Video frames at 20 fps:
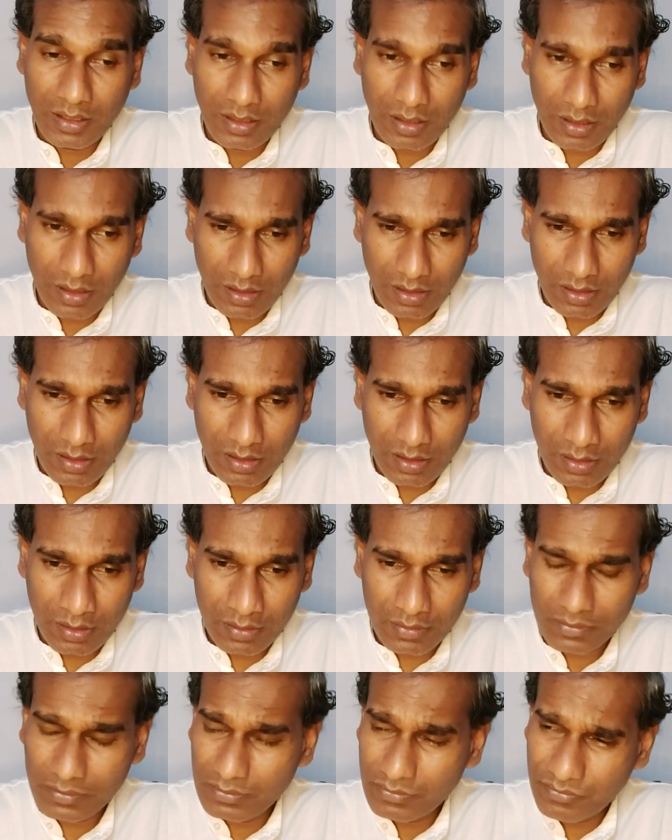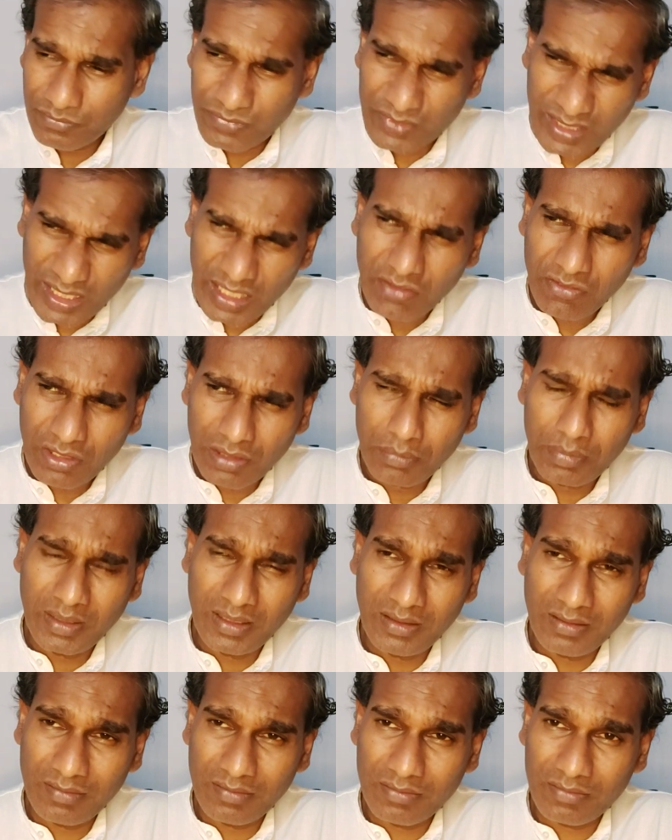there will be
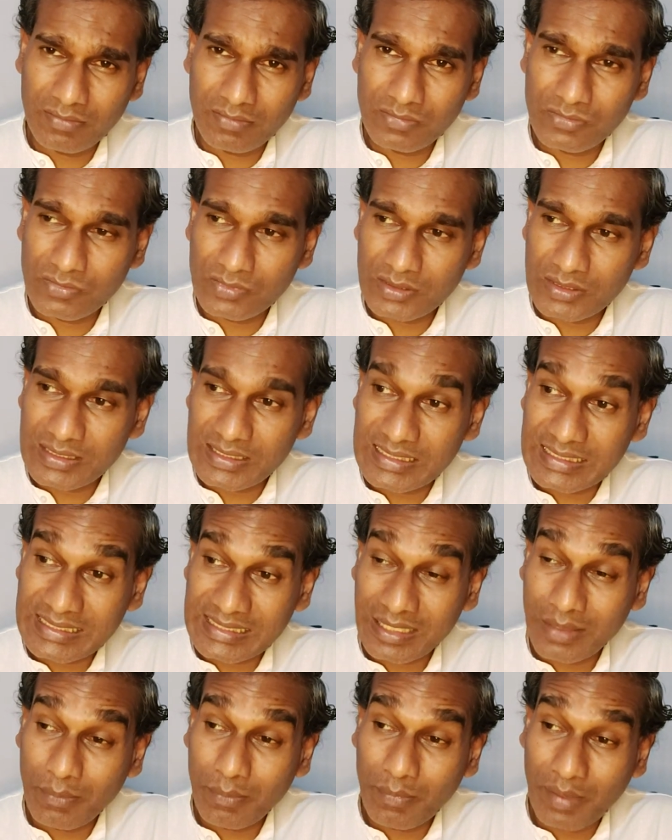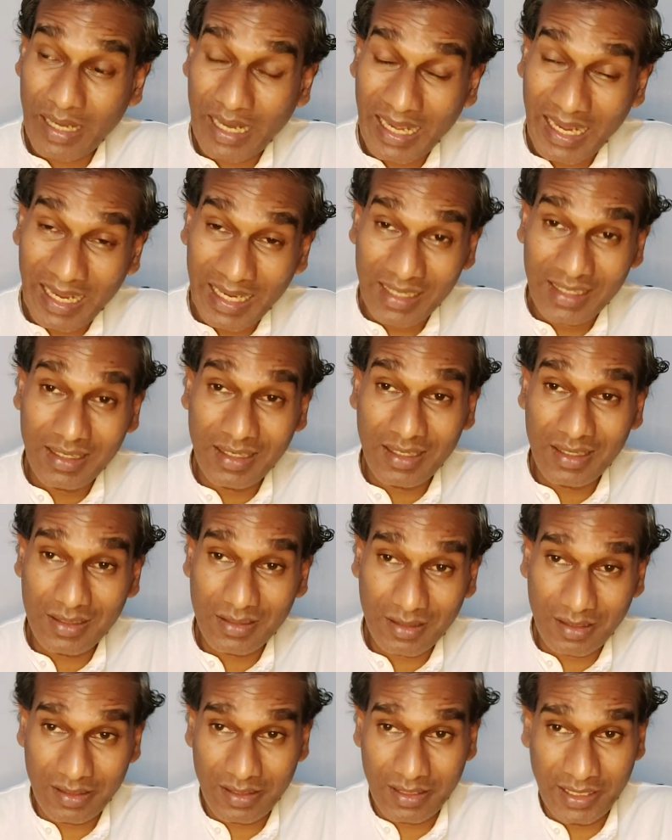some island like place